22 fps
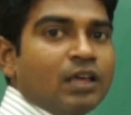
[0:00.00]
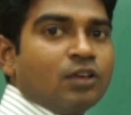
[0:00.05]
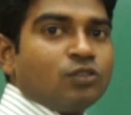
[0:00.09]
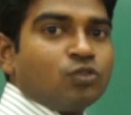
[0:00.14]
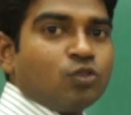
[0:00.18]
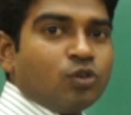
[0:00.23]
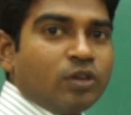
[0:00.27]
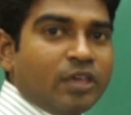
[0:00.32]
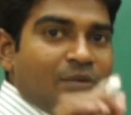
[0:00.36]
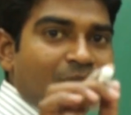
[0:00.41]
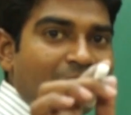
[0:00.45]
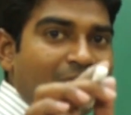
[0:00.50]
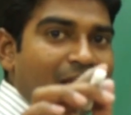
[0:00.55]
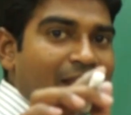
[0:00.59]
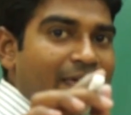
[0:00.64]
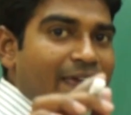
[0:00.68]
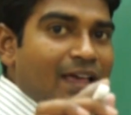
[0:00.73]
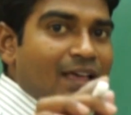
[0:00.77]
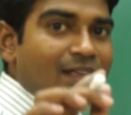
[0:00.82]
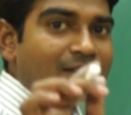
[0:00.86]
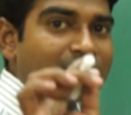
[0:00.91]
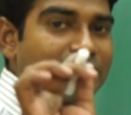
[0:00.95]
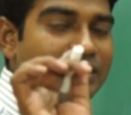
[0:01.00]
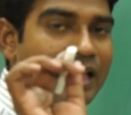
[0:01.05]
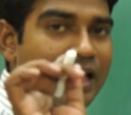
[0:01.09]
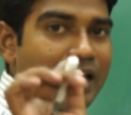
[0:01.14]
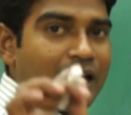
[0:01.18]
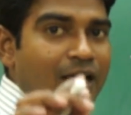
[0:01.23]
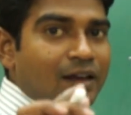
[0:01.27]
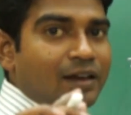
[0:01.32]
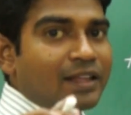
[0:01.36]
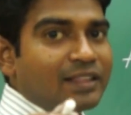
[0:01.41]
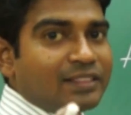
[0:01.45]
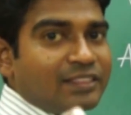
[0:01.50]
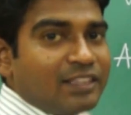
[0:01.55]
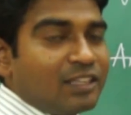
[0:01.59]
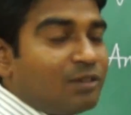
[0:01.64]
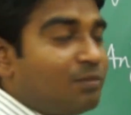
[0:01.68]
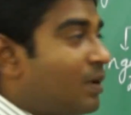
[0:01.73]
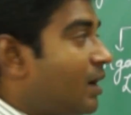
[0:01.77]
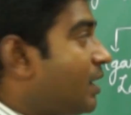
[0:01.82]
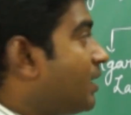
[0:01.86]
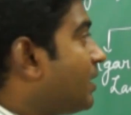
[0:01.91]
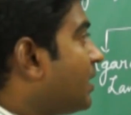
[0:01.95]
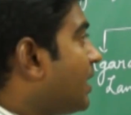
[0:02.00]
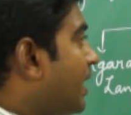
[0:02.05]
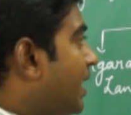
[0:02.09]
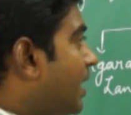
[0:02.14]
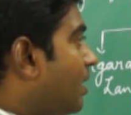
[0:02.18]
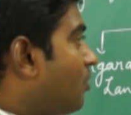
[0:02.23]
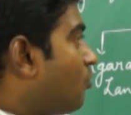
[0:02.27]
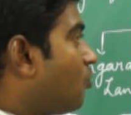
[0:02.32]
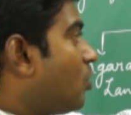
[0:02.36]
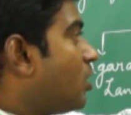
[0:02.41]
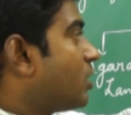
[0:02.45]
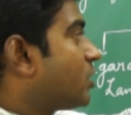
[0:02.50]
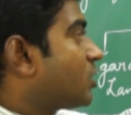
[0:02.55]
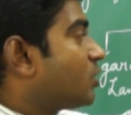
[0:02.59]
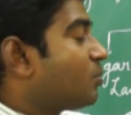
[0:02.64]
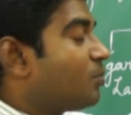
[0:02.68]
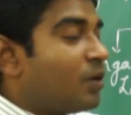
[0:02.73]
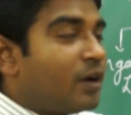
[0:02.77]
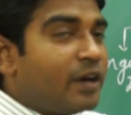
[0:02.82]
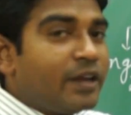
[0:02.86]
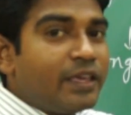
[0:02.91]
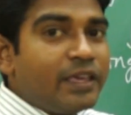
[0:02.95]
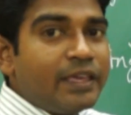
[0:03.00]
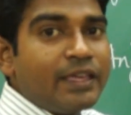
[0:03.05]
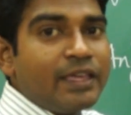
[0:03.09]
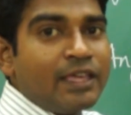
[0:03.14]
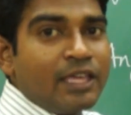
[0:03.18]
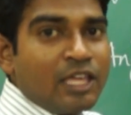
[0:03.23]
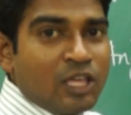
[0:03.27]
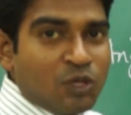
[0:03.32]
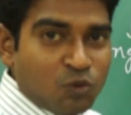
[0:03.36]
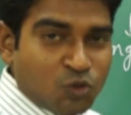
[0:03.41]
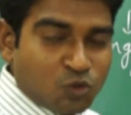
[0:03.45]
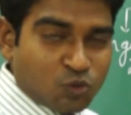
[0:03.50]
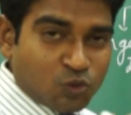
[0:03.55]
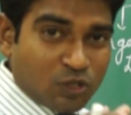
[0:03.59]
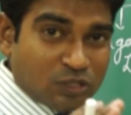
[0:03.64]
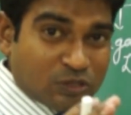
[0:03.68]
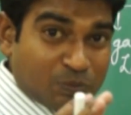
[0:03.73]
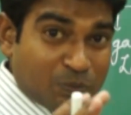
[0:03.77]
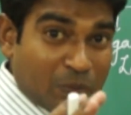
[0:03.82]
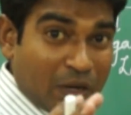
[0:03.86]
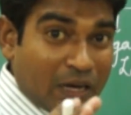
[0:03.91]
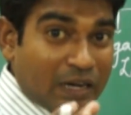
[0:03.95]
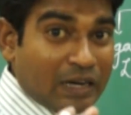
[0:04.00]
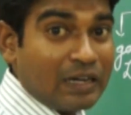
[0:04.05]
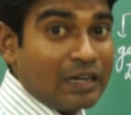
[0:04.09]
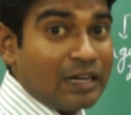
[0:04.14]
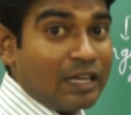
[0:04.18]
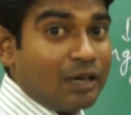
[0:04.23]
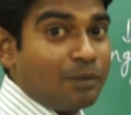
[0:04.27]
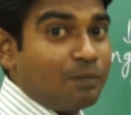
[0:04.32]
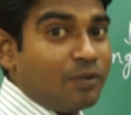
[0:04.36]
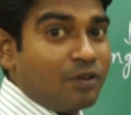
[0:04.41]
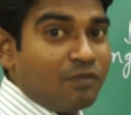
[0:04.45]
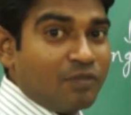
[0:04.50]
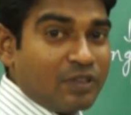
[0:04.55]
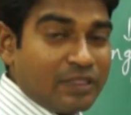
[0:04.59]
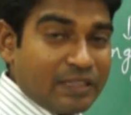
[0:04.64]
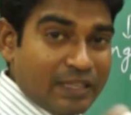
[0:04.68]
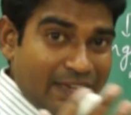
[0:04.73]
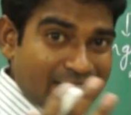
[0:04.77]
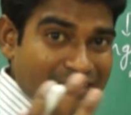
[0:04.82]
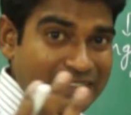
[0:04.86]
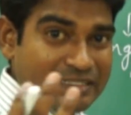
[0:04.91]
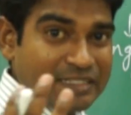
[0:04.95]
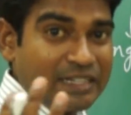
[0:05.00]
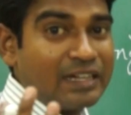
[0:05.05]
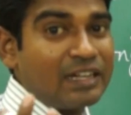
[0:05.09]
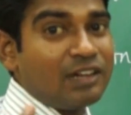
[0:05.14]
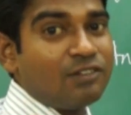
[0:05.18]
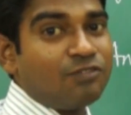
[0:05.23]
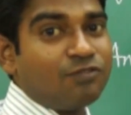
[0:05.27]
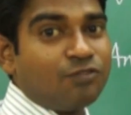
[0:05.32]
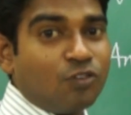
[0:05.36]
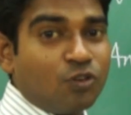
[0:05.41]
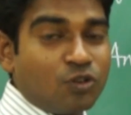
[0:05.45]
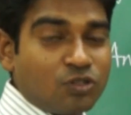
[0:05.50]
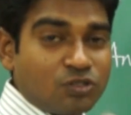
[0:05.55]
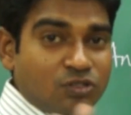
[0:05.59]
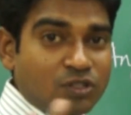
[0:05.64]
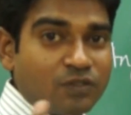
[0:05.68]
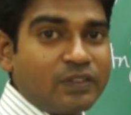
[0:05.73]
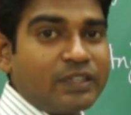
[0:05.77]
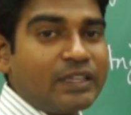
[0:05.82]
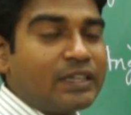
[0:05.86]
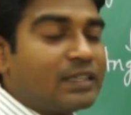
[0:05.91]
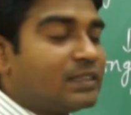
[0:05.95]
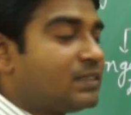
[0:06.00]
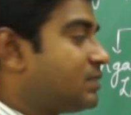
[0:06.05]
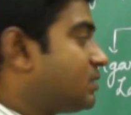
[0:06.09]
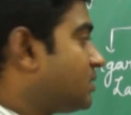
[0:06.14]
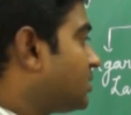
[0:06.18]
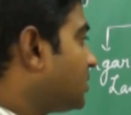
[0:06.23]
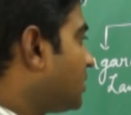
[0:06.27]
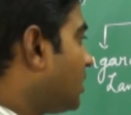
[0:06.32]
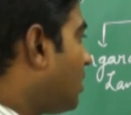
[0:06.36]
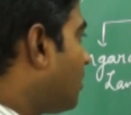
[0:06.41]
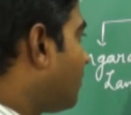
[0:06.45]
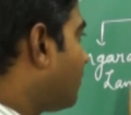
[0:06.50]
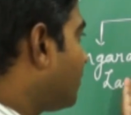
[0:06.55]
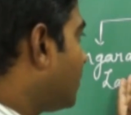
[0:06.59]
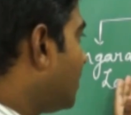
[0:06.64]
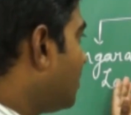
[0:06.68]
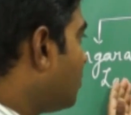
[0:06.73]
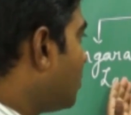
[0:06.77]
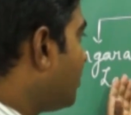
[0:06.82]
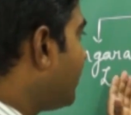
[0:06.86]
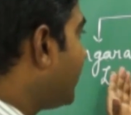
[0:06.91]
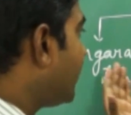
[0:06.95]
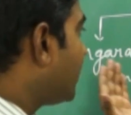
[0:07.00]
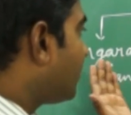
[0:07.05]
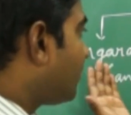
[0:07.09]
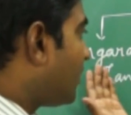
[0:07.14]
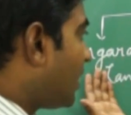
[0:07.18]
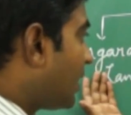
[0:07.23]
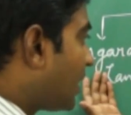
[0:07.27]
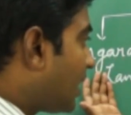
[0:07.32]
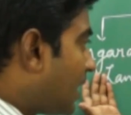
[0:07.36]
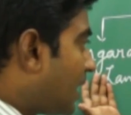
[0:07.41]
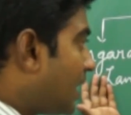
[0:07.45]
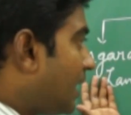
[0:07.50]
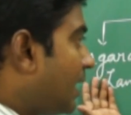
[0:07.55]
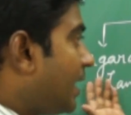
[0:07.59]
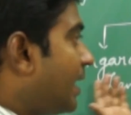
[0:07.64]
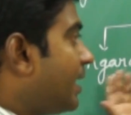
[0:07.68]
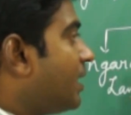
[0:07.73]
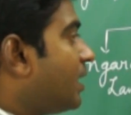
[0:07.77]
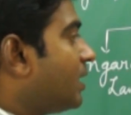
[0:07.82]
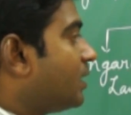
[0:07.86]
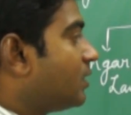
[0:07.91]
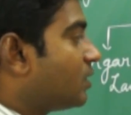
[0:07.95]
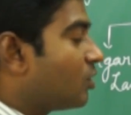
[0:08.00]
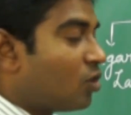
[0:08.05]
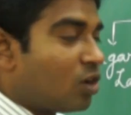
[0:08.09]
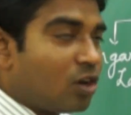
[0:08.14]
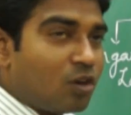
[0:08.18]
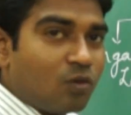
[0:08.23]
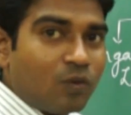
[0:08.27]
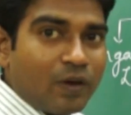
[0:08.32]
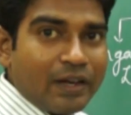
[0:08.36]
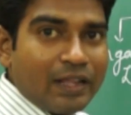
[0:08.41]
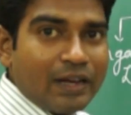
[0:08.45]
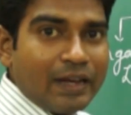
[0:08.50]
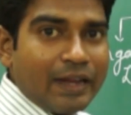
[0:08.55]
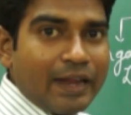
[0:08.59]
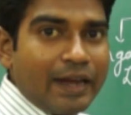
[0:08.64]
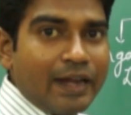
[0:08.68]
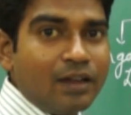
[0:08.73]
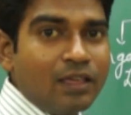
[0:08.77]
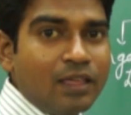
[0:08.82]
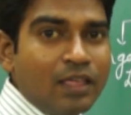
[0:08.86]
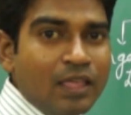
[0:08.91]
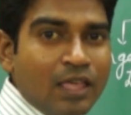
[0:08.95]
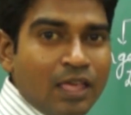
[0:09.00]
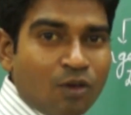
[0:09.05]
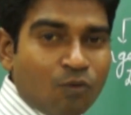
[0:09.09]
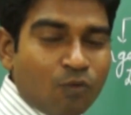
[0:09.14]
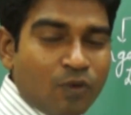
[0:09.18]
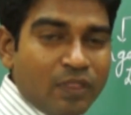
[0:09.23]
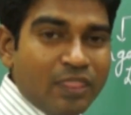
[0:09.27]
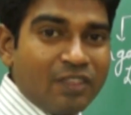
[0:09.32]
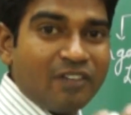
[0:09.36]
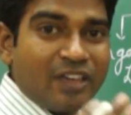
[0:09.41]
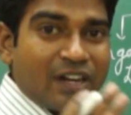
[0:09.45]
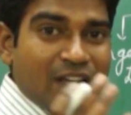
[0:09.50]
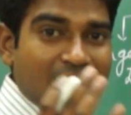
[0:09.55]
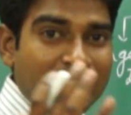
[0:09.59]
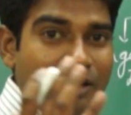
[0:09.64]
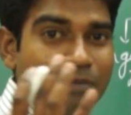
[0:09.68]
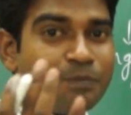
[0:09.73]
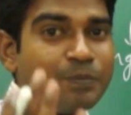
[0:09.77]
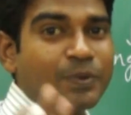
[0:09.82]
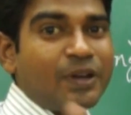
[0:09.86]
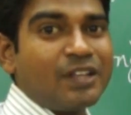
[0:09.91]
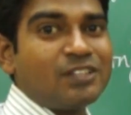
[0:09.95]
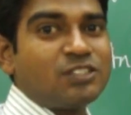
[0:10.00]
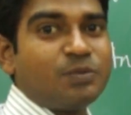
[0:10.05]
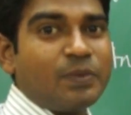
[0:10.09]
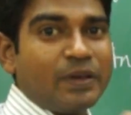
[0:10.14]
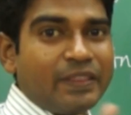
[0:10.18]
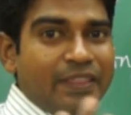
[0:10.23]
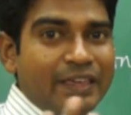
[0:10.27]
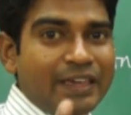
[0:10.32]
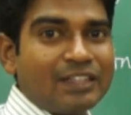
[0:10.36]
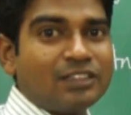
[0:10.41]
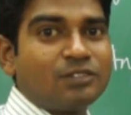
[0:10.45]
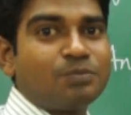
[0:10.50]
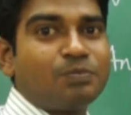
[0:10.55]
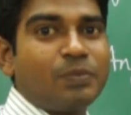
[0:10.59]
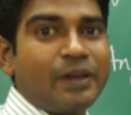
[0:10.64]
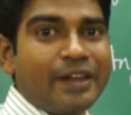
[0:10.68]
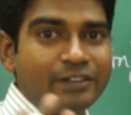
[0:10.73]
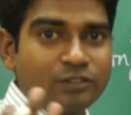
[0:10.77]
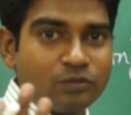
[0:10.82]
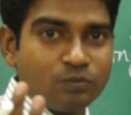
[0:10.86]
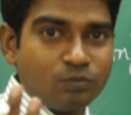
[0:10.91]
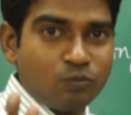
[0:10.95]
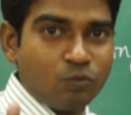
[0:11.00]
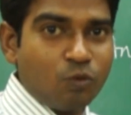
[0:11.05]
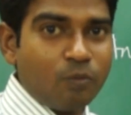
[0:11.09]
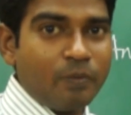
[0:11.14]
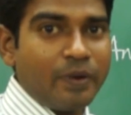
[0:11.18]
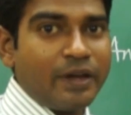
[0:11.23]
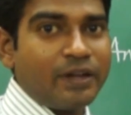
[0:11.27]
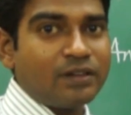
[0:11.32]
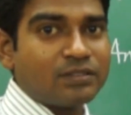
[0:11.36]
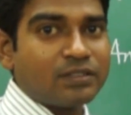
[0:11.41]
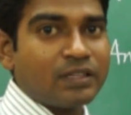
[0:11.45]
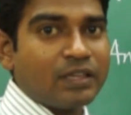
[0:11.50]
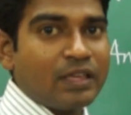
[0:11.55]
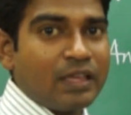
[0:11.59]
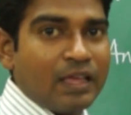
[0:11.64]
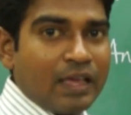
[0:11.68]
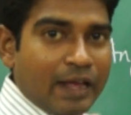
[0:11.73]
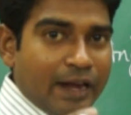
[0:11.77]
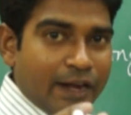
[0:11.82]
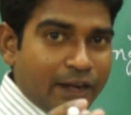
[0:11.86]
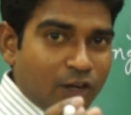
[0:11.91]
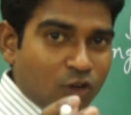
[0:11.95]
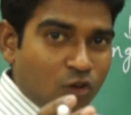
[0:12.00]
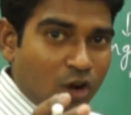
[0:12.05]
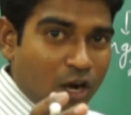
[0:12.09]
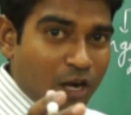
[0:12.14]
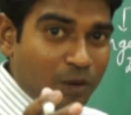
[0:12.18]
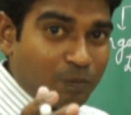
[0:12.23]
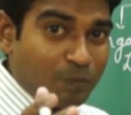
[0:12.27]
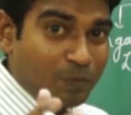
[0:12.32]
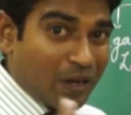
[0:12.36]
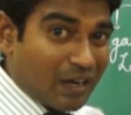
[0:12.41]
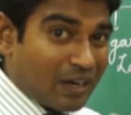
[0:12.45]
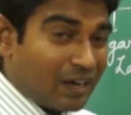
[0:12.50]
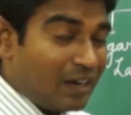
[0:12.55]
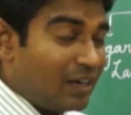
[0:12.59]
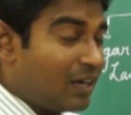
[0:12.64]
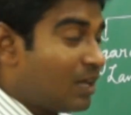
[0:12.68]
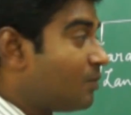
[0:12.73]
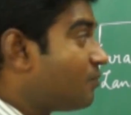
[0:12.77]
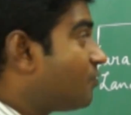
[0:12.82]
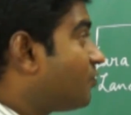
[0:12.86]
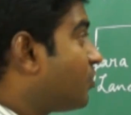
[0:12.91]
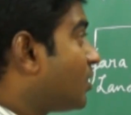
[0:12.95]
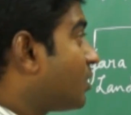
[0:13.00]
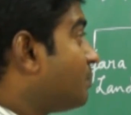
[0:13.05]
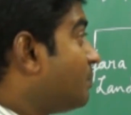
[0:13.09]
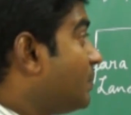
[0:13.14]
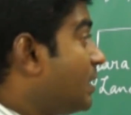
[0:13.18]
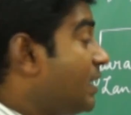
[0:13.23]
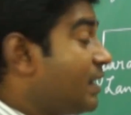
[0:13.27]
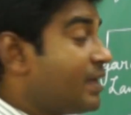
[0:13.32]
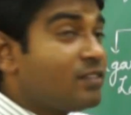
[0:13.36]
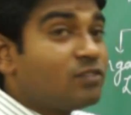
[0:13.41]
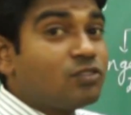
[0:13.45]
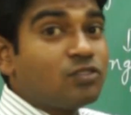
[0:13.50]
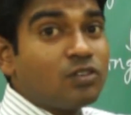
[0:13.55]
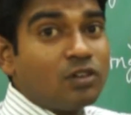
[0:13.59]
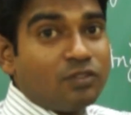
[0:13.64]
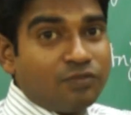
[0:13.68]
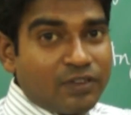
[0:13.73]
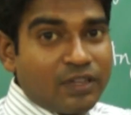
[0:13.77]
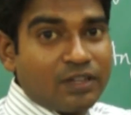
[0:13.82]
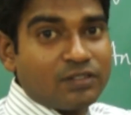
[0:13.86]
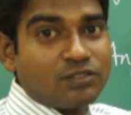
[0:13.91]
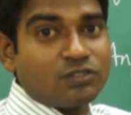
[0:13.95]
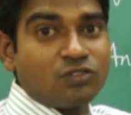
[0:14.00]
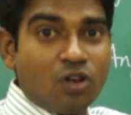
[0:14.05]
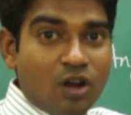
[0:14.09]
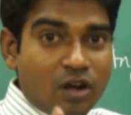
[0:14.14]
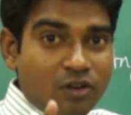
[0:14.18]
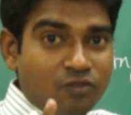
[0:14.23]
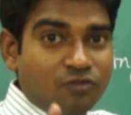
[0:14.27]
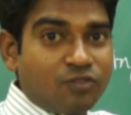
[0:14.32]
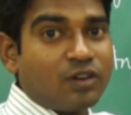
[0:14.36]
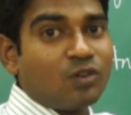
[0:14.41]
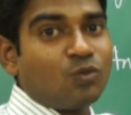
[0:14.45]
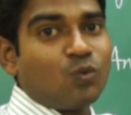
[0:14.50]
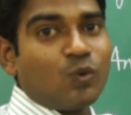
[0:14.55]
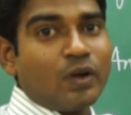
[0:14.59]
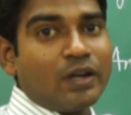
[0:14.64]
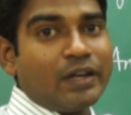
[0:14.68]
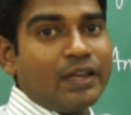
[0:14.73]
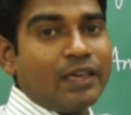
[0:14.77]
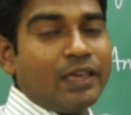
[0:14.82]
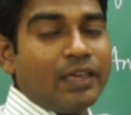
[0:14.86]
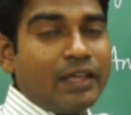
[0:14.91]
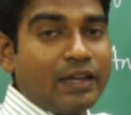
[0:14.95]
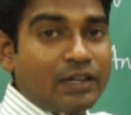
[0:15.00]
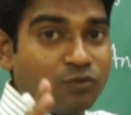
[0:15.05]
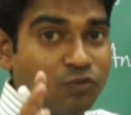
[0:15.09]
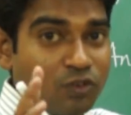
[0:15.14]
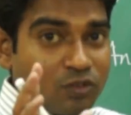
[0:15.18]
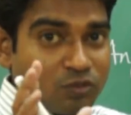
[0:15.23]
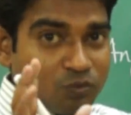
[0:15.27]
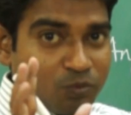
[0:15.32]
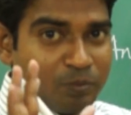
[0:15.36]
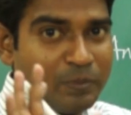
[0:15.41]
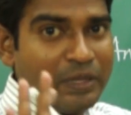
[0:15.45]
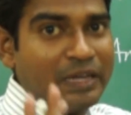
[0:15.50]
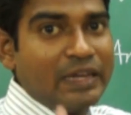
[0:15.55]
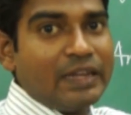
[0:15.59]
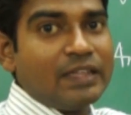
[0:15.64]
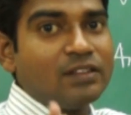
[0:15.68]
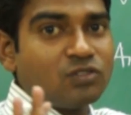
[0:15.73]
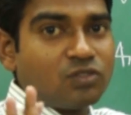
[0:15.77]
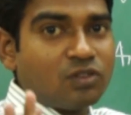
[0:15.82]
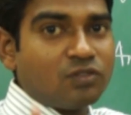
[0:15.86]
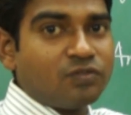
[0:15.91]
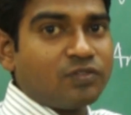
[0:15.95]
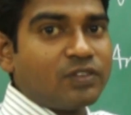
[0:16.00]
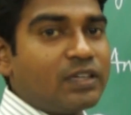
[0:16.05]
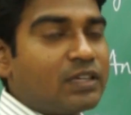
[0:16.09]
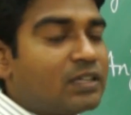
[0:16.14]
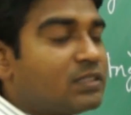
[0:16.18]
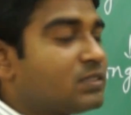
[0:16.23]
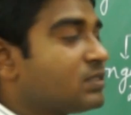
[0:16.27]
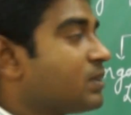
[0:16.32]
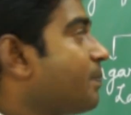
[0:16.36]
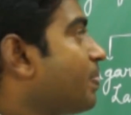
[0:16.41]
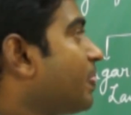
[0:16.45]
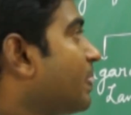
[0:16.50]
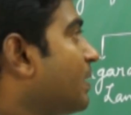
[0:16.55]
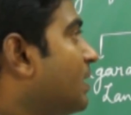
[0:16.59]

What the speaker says: So Himalayas are nothing but a water body which was buckled up with the external force of the earth's of the movement of Angara land and the Gondwana land when they were compressed by the earth plates movements and got buckled up for millions of years, not for one day, it was millions of years.